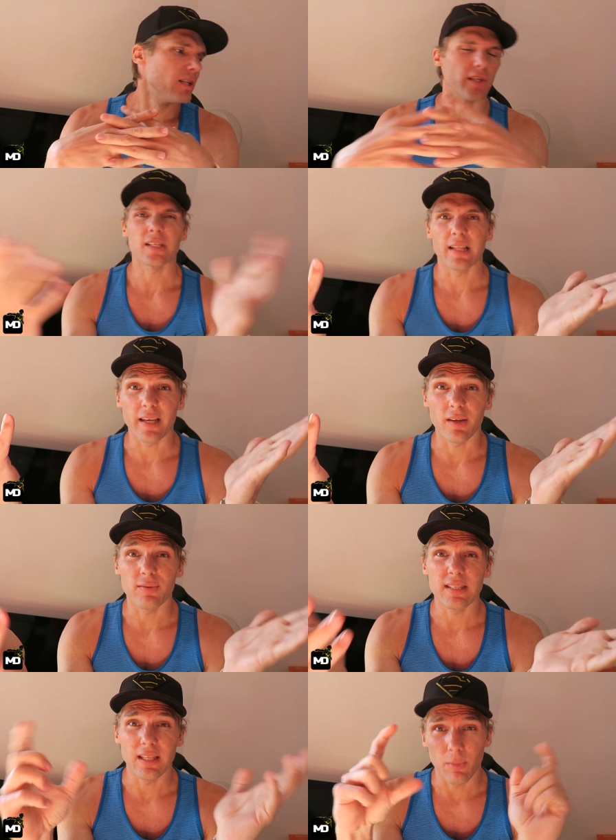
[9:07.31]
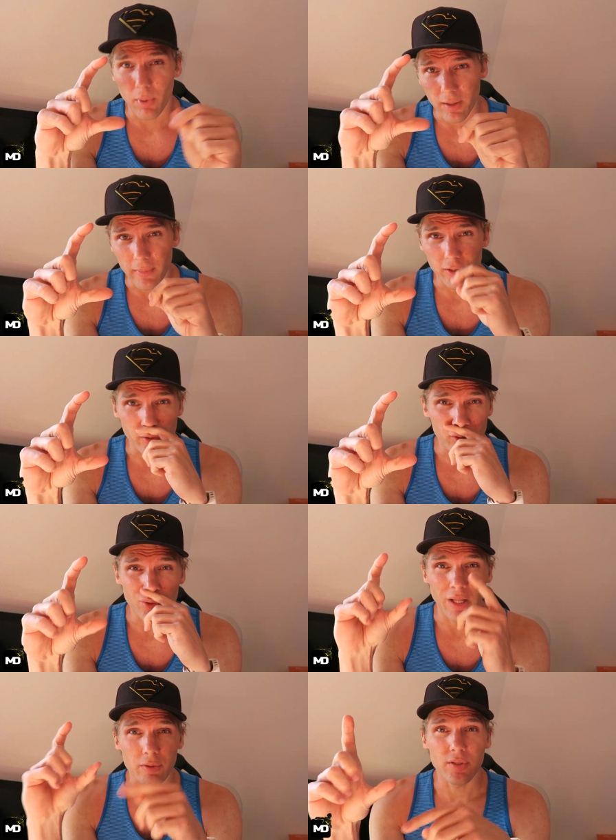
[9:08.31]
just like you've seen the body measuring
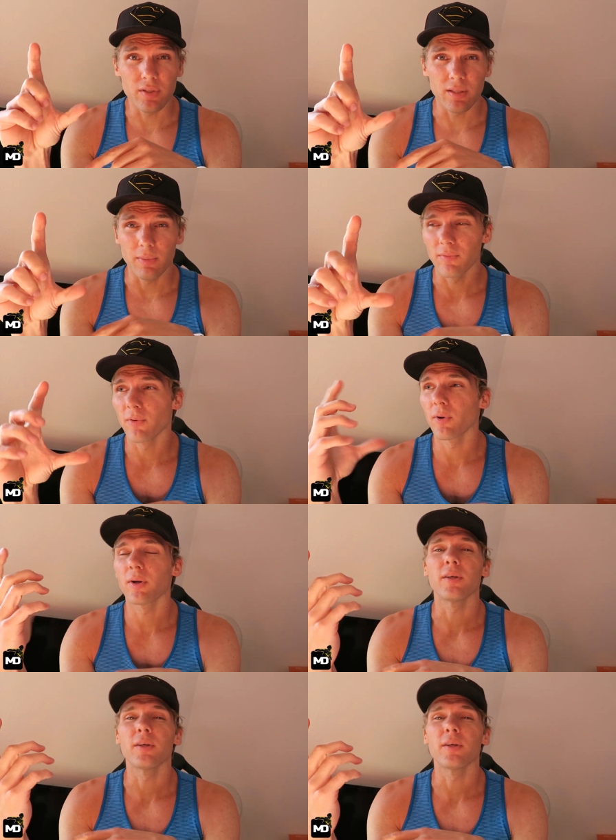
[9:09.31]
tool I was using before,